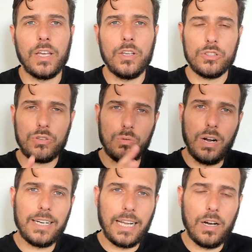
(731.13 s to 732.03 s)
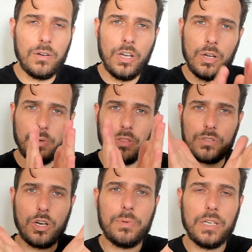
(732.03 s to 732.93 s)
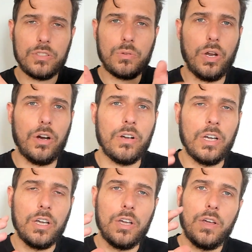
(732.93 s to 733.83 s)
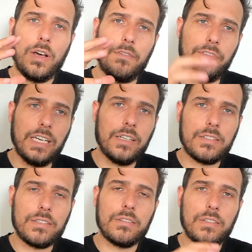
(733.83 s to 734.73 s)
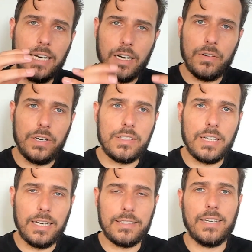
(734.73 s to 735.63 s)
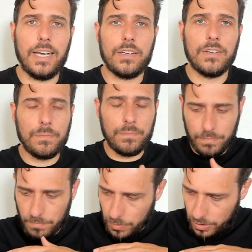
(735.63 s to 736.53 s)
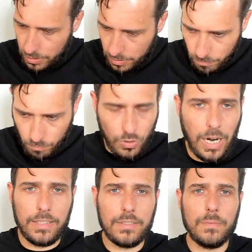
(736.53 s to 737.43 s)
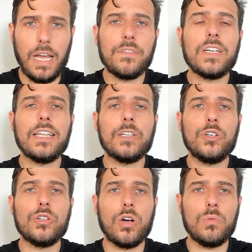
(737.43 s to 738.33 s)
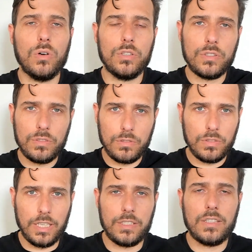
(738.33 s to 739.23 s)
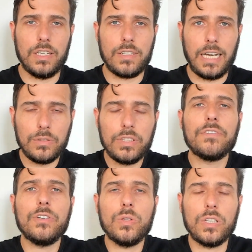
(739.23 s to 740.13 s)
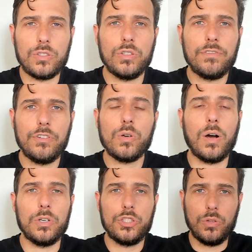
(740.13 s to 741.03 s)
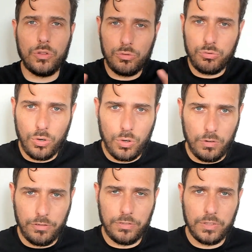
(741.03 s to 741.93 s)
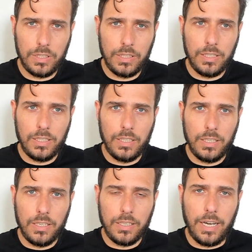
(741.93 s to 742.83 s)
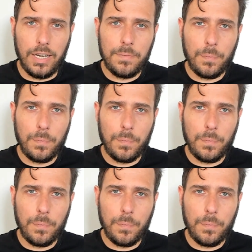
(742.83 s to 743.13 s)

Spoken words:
So right now with this opening square, Venus in Aries has said, right, everything that you don't want that's healthy for you, that's good for you, I want you to throw it off. Okay.